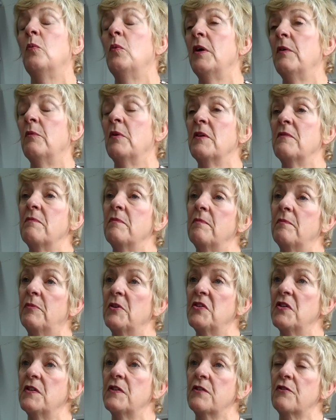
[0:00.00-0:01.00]
We were
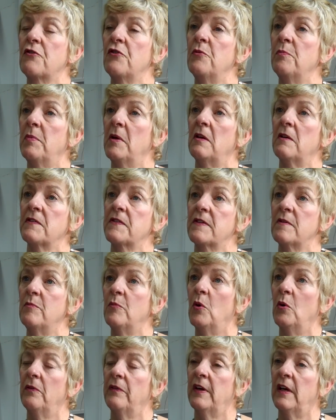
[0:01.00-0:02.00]
pretty scrupulous
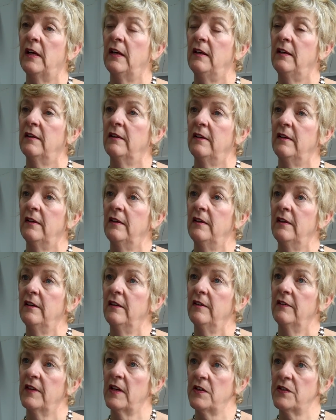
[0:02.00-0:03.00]
in what they,
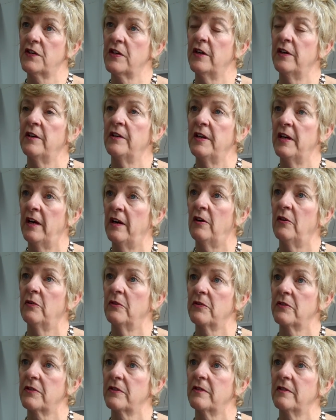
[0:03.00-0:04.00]
they turn
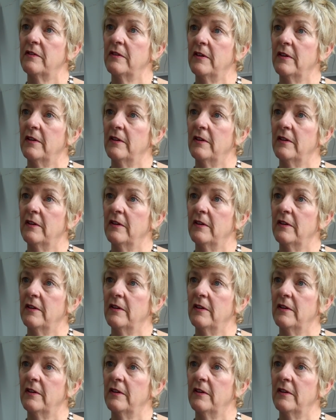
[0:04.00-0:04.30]
out.